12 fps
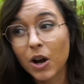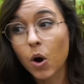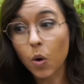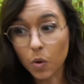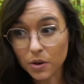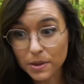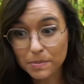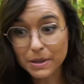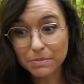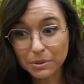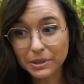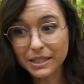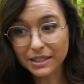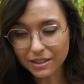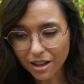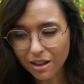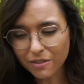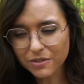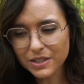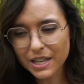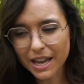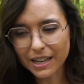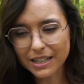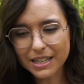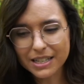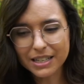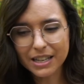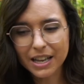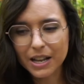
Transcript: or the people he loves, and he